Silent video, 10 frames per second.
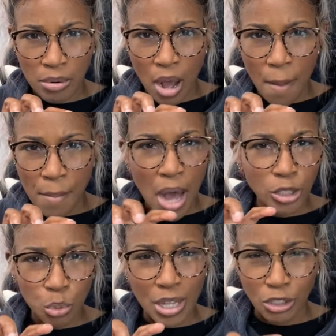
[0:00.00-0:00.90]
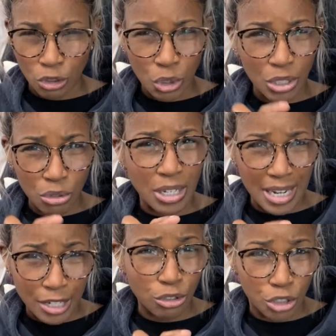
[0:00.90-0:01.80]
module that you can
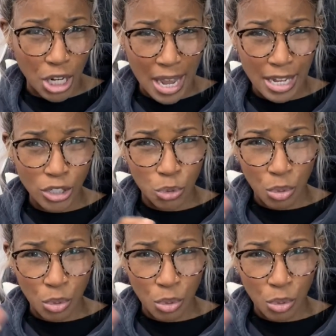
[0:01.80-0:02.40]
interchange